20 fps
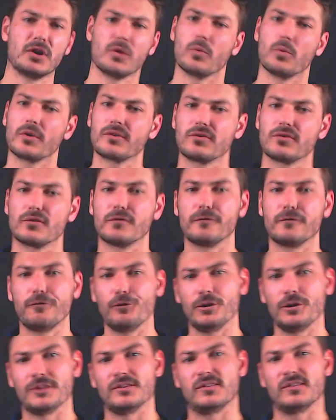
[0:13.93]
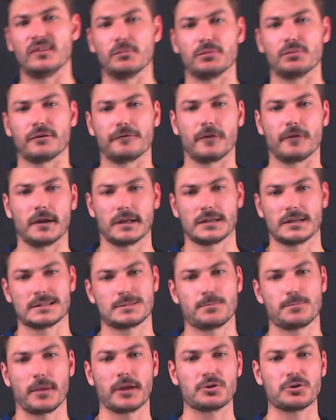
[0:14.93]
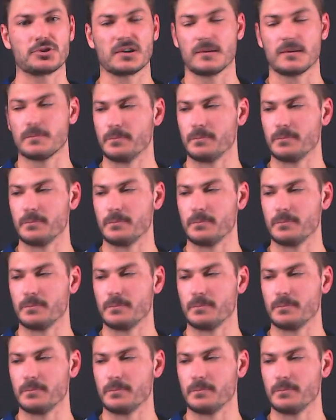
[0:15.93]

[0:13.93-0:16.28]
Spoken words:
What is the full and simplified expansion?